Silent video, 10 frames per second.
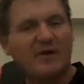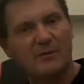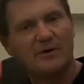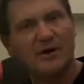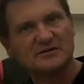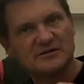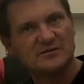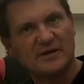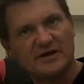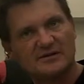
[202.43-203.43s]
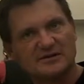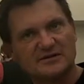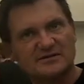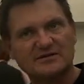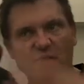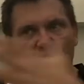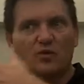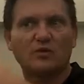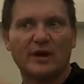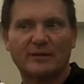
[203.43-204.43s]
Vampire Diaries has been
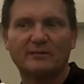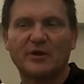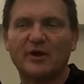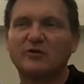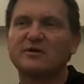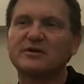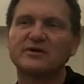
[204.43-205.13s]
so, like, you know,